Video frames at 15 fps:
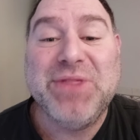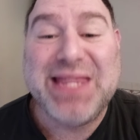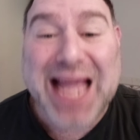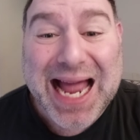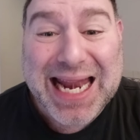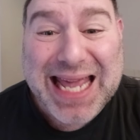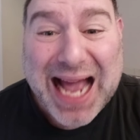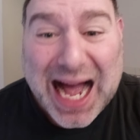
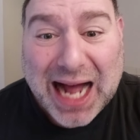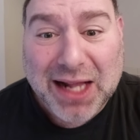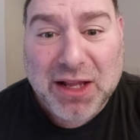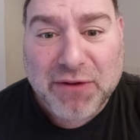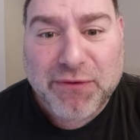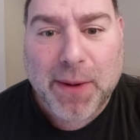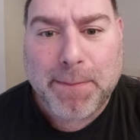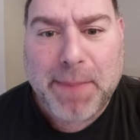Daddy
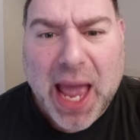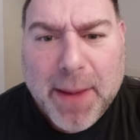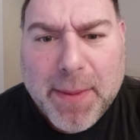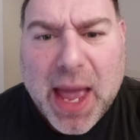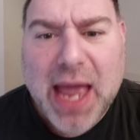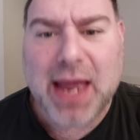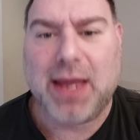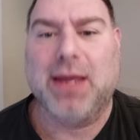Oliver,
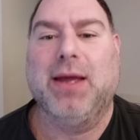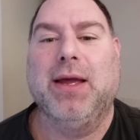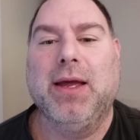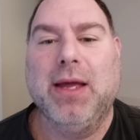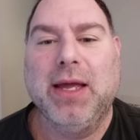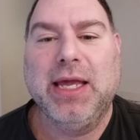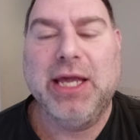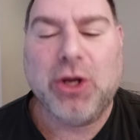baby.
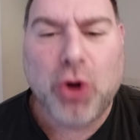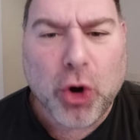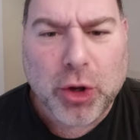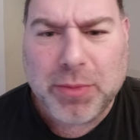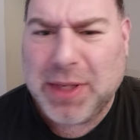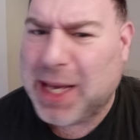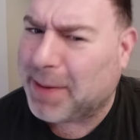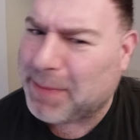He called me